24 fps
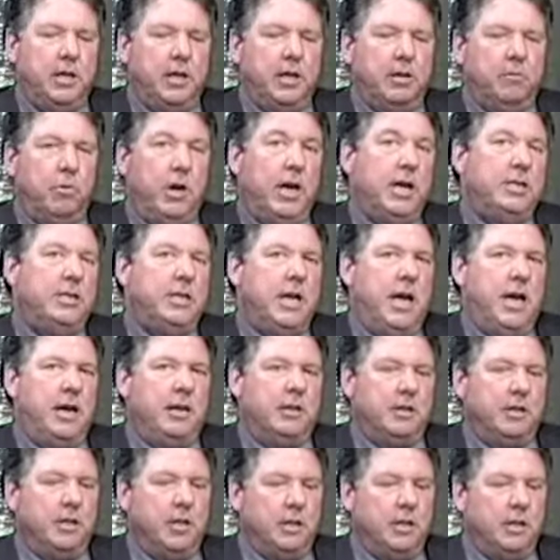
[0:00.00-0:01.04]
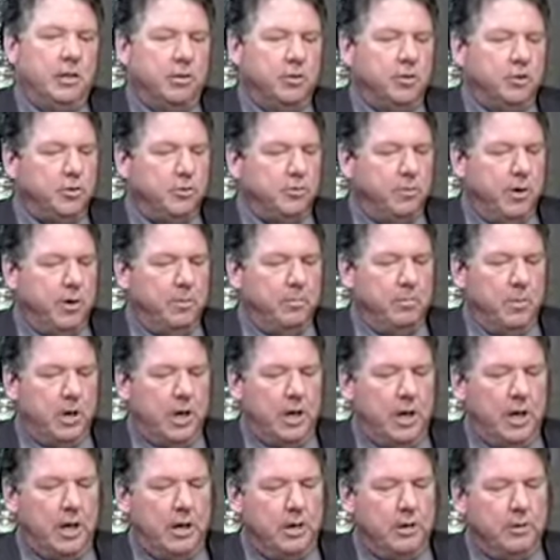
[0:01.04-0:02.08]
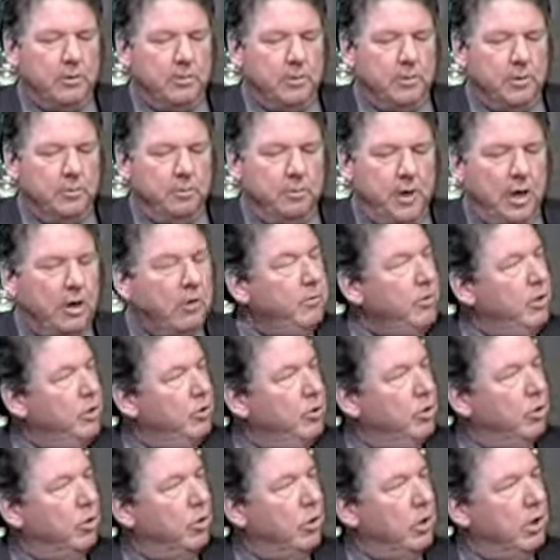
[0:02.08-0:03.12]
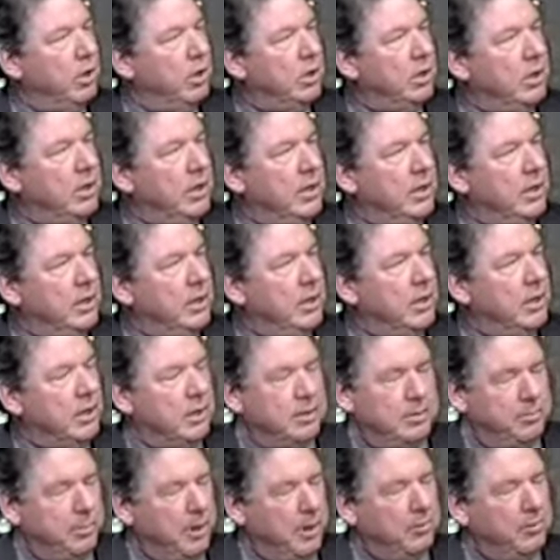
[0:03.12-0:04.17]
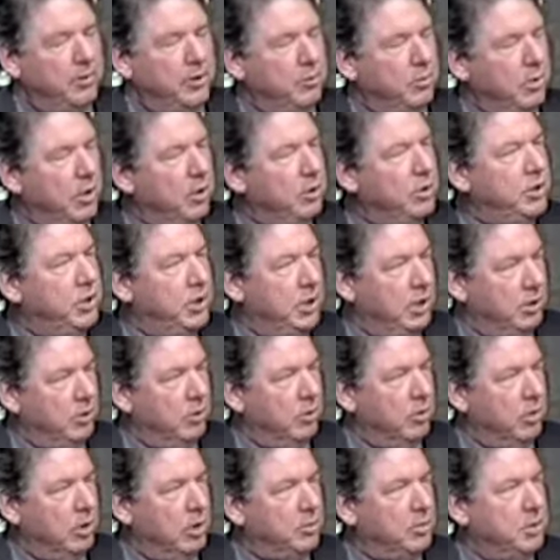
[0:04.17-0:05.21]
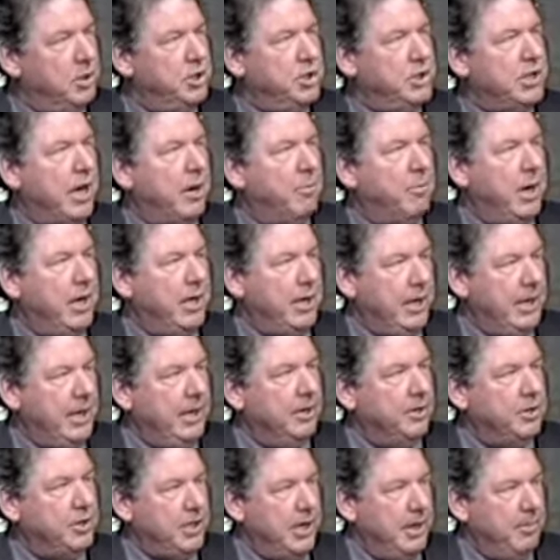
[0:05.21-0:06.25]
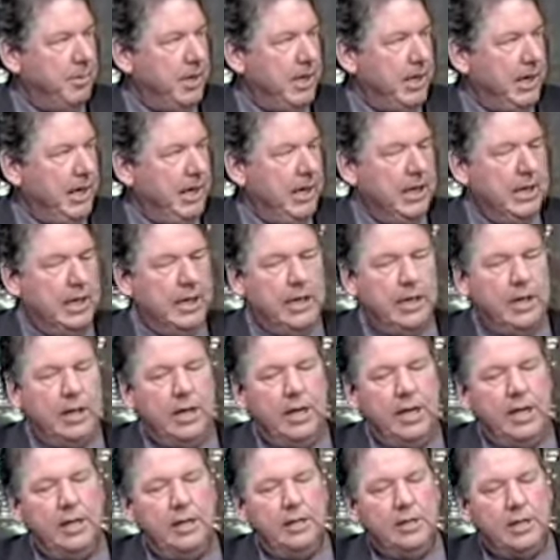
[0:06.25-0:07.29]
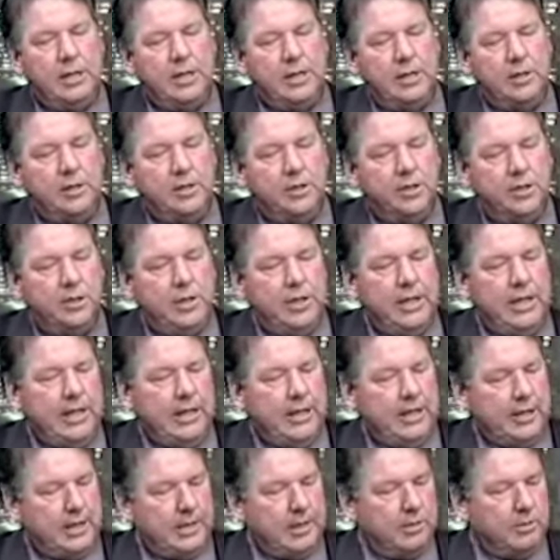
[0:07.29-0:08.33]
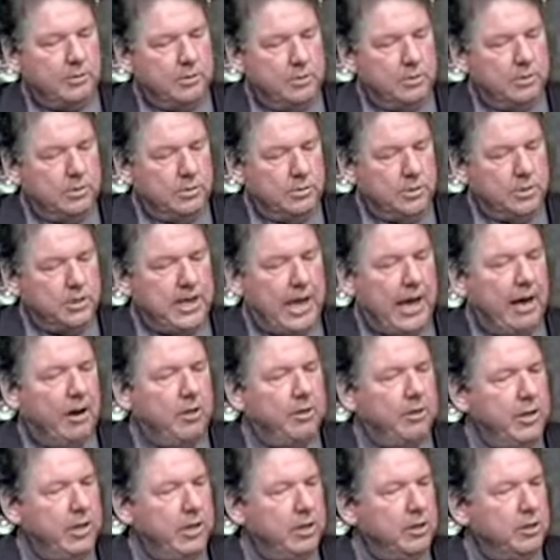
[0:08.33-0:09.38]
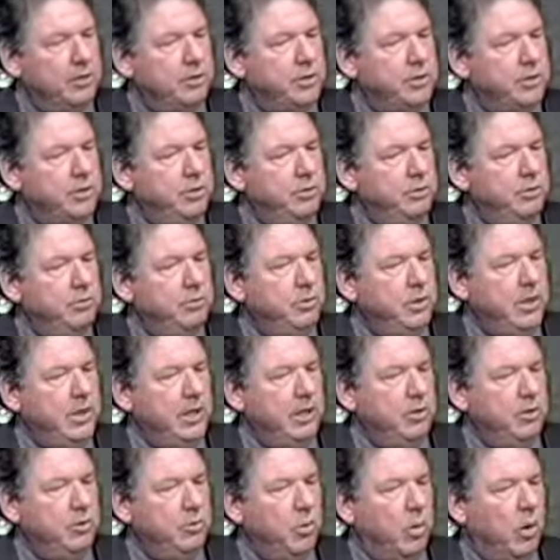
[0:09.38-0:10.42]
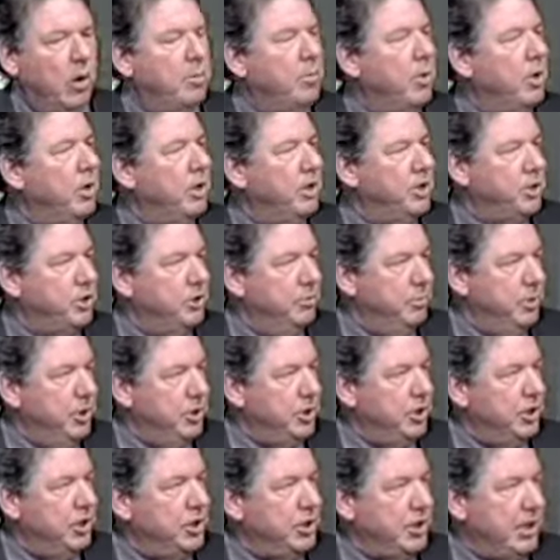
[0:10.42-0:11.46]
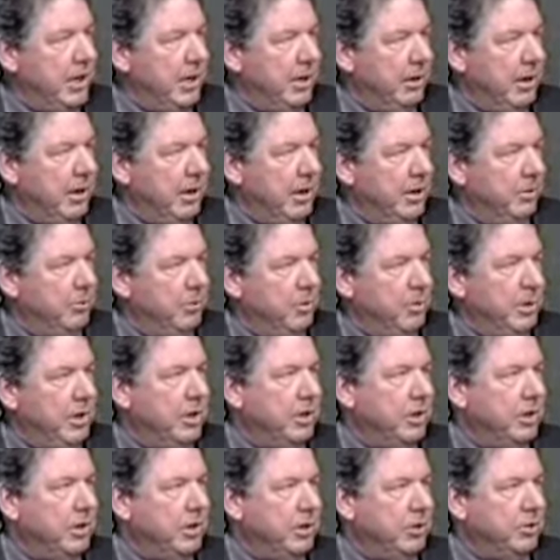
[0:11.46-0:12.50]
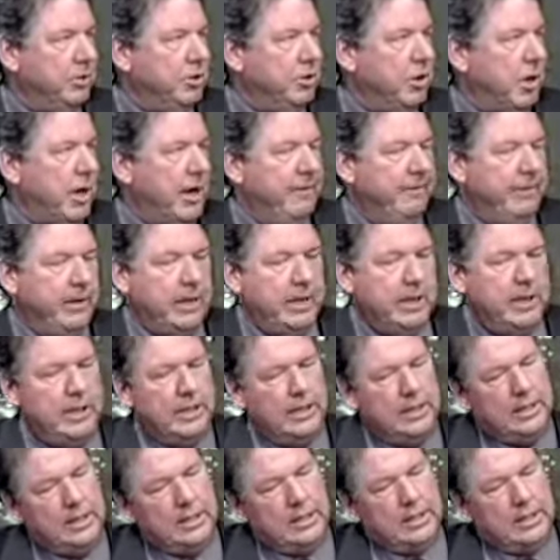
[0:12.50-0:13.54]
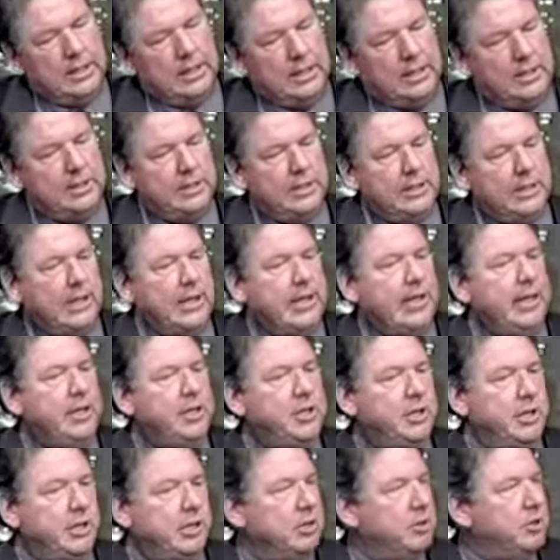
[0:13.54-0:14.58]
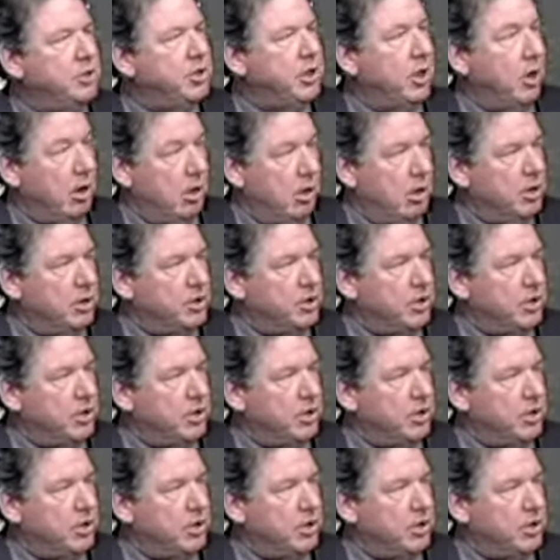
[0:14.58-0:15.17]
rectangle. It goes from Bellevue North Bellevue Road to the north, which is out by Lake Yosemite. And to the south, it goes to the new Walmart Distribution Center area, what we call the old drive-in. To the east, it goes to R